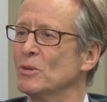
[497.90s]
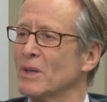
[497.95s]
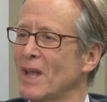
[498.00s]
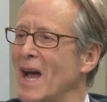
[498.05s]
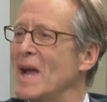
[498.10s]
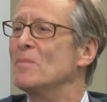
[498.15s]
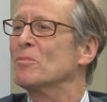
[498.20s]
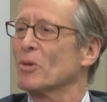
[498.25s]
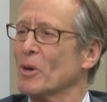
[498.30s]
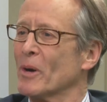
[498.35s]

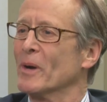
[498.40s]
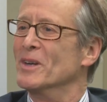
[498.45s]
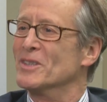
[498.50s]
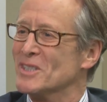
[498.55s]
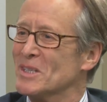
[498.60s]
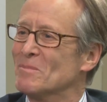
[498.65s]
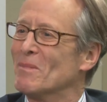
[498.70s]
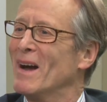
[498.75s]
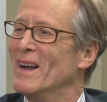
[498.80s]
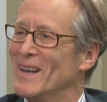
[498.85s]
libraries
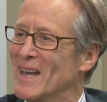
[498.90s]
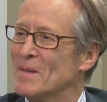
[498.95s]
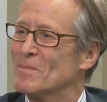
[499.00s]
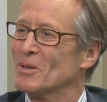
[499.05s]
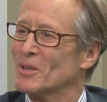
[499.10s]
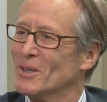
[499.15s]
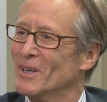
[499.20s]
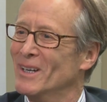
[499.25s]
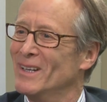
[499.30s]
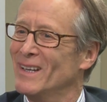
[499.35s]
in my
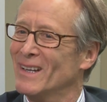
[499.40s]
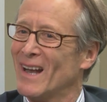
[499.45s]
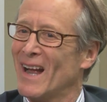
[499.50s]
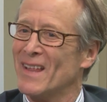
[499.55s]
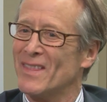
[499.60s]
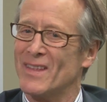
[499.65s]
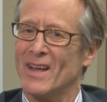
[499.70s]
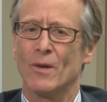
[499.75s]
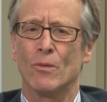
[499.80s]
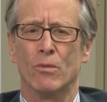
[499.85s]
neighborhood and I
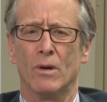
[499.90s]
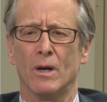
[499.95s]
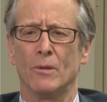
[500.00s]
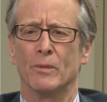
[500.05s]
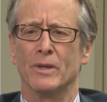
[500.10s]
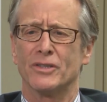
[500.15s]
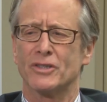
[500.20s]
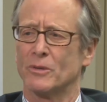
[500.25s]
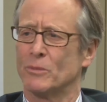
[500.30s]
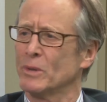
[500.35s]
think, well,
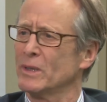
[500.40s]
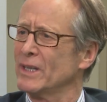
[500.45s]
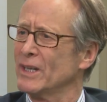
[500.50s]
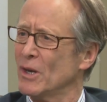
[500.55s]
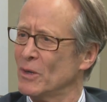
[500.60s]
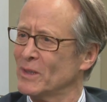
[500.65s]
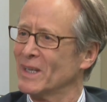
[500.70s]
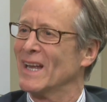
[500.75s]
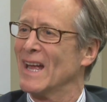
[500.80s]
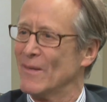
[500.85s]
we should really
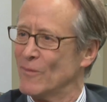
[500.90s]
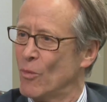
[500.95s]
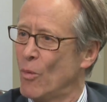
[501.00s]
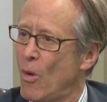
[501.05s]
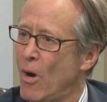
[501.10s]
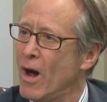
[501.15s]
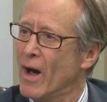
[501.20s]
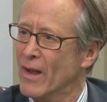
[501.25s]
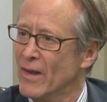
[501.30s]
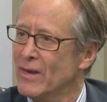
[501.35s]
only have
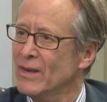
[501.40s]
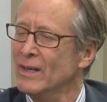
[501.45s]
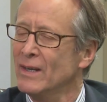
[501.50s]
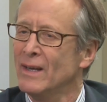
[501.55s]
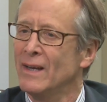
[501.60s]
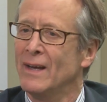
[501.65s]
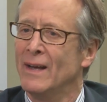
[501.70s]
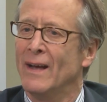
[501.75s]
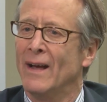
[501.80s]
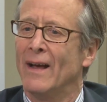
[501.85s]
1,
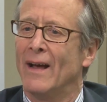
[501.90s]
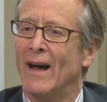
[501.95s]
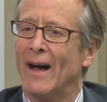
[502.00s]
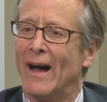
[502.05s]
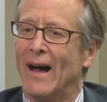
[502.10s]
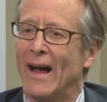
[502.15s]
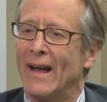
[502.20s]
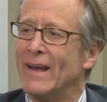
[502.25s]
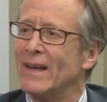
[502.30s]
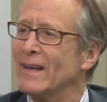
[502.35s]

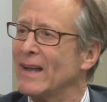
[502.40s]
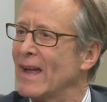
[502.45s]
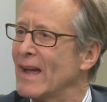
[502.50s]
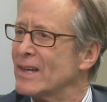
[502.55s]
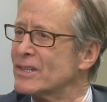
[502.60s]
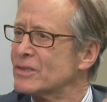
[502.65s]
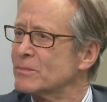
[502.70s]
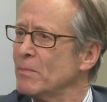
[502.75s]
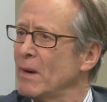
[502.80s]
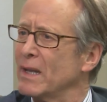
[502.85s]
I got to
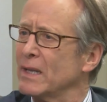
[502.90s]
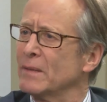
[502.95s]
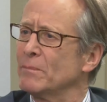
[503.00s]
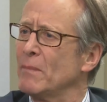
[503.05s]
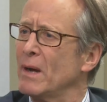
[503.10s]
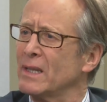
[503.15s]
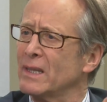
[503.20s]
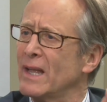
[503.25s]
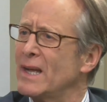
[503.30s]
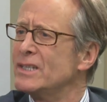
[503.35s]
ask my
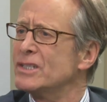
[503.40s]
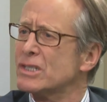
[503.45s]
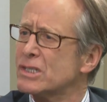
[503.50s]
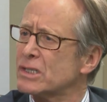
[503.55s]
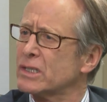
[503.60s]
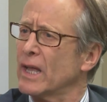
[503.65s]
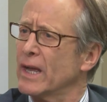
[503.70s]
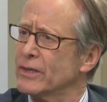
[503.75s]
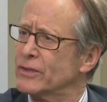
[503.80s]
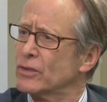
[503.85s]

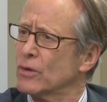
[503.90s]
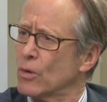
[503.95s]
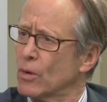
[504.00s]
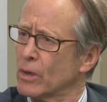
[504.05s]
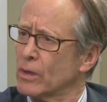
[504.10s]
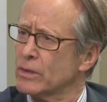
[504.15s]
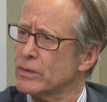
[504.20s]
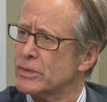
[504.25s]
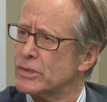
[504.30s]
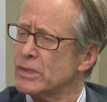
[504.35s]

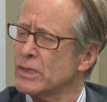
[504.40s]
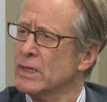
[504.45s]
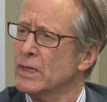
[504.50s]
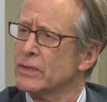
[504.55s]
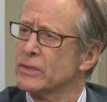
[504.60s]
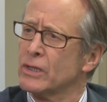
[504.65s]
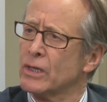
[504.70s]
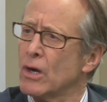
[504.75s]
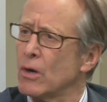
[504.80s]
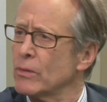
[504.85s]
legislators
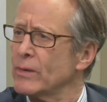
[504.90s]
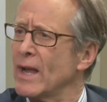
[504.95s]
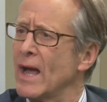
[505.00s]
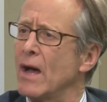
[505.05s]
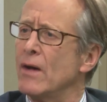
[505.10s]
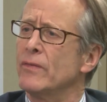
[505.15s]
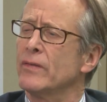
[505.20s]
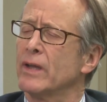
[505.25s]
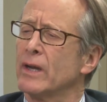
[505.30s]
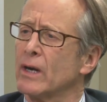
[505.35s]
to go
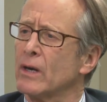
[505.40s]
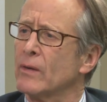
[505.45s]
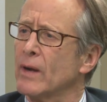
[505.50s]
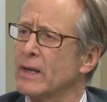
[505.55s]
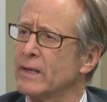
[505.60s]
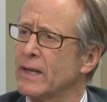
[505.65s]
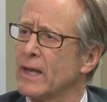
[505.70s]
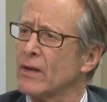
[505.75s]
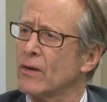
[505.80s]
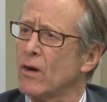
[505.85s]
down there
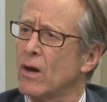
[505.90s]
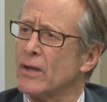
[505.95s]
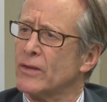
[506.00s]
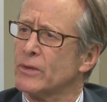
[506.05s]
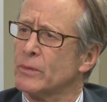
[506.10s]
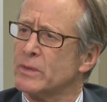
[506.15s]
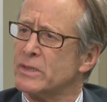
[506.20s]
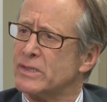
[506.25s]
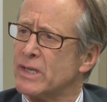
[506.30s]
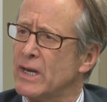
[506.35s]
and get
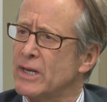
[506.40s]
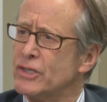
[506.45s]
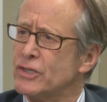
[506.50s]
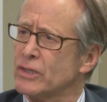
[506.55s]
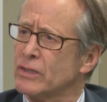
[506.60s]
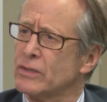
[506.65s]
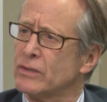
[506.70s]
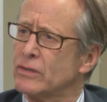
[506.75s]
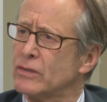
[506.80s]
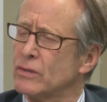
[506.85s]

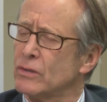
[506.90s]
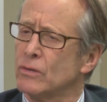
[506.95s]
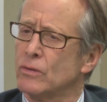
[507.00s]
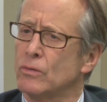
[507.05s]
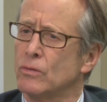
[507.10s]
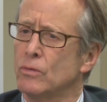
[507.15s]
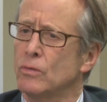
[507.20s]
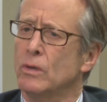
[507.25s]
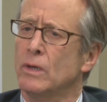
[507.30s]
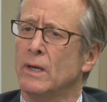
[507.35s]
authorization
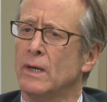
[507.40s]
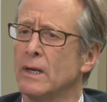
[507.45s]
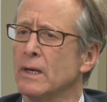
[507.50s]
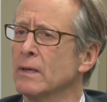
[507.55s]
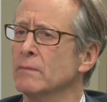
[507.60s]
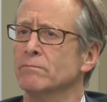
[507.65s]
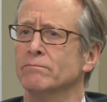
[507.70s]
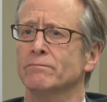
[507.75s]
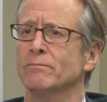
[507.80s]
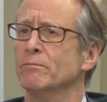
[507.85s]
to
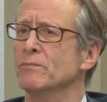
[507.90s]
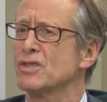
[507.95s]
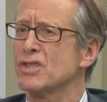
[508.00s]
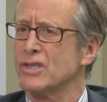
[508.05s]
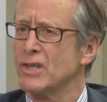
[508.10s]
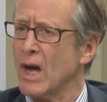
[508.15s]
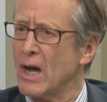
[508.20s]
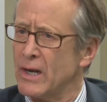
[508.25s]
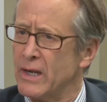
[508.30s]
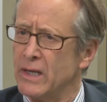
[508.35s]

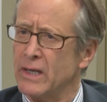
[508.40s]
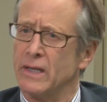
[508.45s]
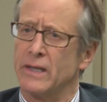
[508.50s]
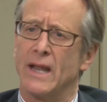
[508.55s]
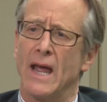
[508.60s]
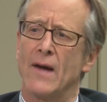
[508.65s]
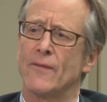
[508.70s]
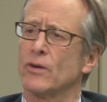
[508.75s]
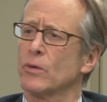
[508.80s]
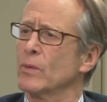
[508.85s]
study it,
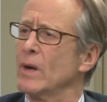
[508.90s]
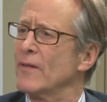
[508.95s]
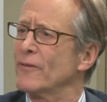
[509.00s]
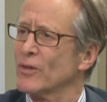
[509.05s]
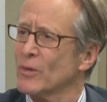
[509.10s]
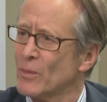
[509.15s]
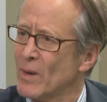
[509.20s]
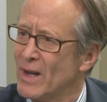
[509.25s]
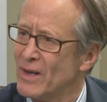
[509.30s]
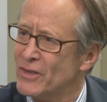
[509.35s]
have a
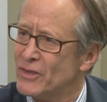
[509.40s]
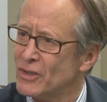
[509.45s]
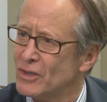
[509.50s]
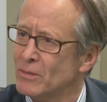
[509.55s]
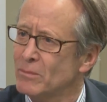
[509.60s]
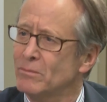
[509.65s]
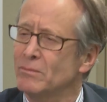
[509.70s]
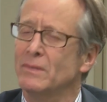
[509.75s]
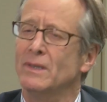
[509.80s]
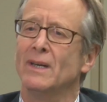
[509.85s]

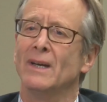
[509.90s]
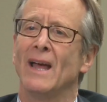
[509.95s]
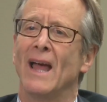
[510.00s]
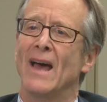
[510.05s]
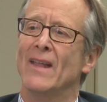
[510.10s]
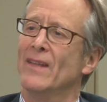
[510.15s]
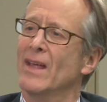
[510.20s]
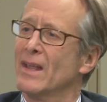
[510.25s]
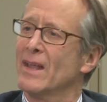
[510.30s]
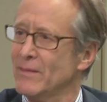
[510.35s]
referendum,
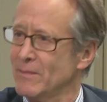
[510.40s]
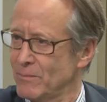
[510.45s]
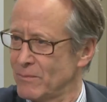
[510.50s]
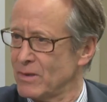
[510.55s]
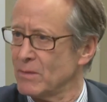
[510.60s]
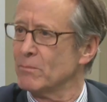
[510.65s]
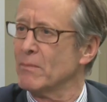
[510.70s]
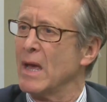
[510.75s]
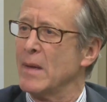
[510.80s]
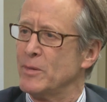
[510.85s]
and then
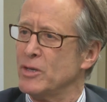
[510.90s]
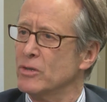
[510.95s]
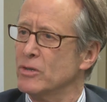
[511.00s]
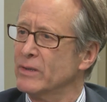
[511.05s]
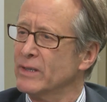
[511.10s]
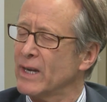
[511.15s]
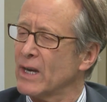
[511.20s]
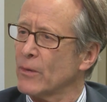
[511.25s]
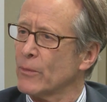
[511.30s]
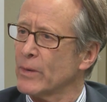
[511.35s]
maybe you
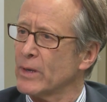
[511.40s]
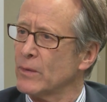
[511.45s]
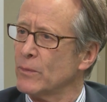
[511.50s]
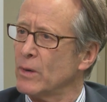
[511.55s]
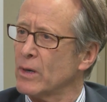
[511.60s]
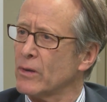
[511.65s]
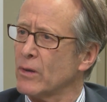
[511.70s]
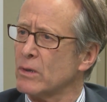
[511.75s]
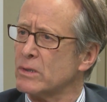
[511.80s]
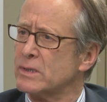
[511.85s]
can get rid of
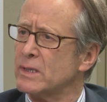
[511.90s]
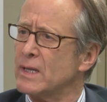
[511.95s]
one of those